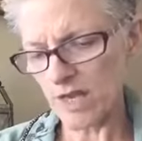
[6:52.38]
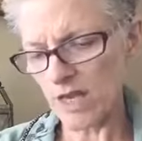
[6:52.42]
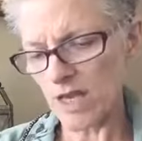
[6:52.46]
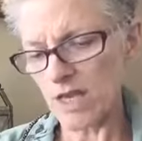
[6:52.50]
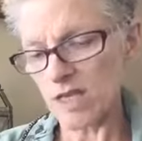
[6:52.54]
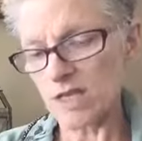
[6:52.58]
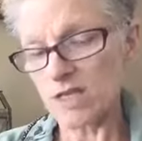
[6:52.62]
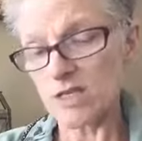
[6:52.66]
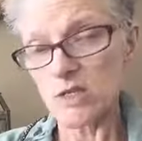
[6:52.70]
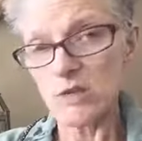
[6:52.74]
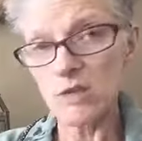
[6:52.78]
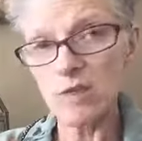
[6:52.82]

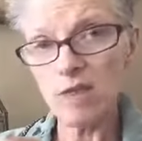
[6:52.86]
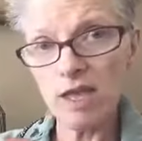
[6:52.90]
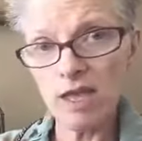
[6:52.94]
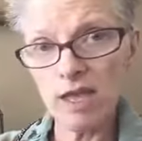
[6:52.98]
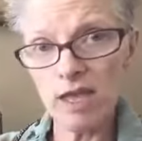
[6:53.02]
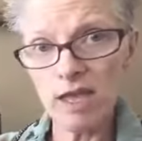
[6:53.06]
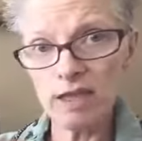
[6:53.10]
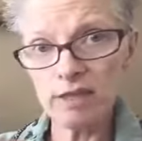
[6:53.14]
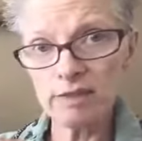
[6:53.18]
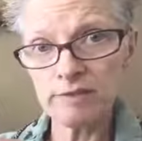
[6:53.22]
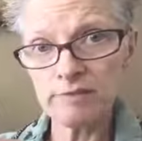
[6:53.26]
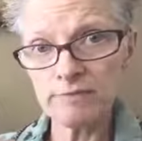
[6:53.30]
So
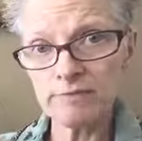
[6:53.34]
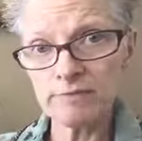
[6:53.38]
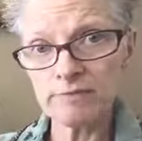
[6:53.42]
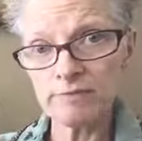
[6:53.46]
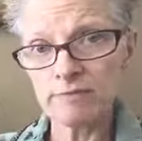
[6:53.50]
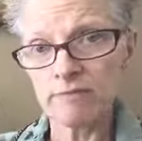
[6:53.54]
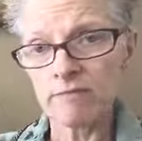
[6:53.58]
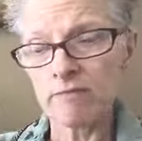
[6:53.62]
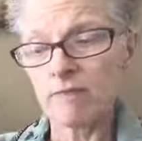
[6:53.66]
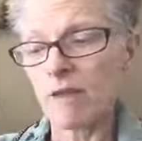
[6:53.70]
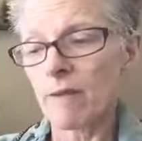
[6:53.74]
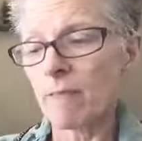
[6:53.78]
then,
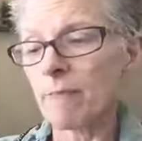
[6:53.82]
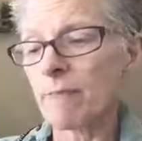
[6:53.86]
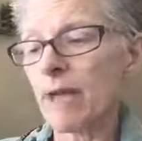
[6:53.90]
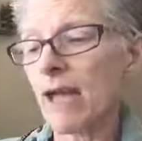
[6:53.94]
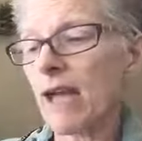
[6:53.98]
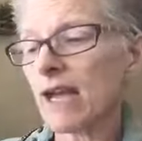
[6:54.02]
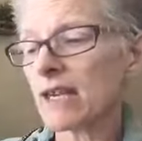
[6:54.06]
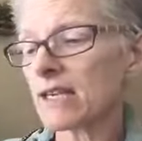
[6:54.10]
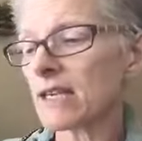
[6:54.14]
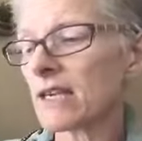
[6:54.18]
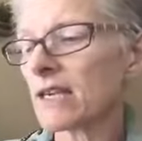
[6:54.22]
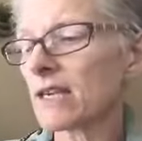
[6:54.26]

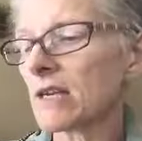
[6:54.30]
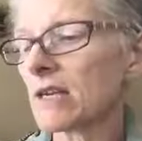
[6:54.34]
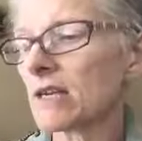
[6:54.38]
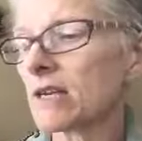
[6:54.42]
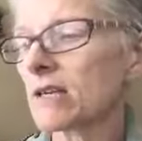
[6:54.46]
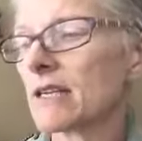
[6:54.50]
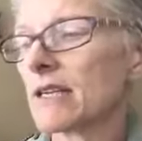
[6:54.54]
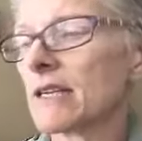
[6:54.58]
back here